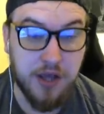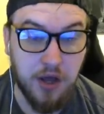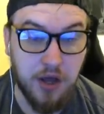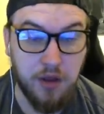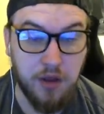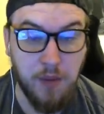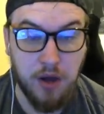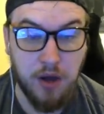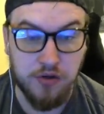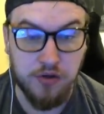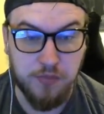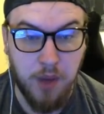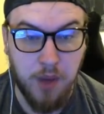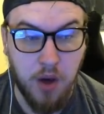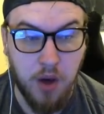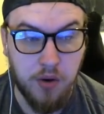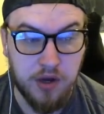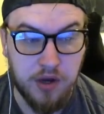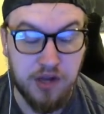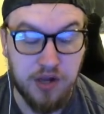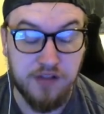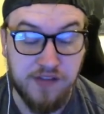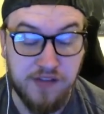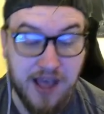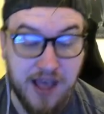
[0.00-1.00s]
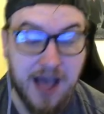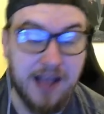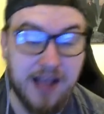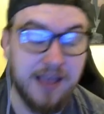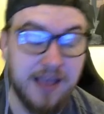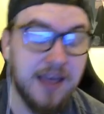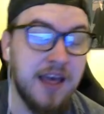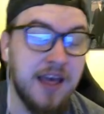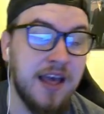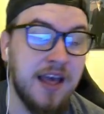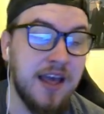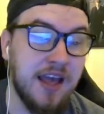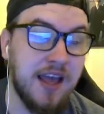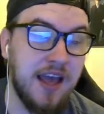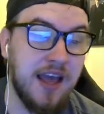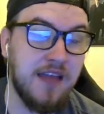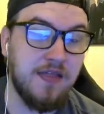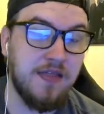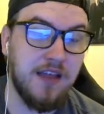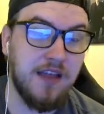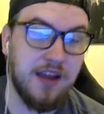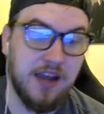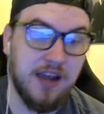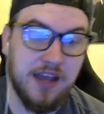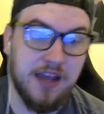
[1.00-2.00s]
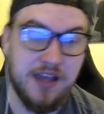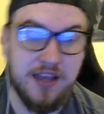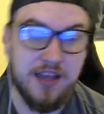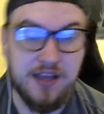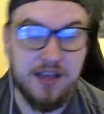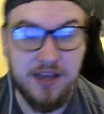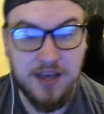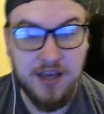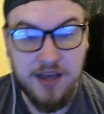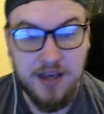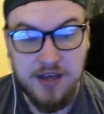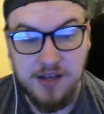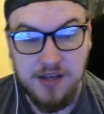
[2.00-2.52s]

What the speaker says: the most potent attack in the league.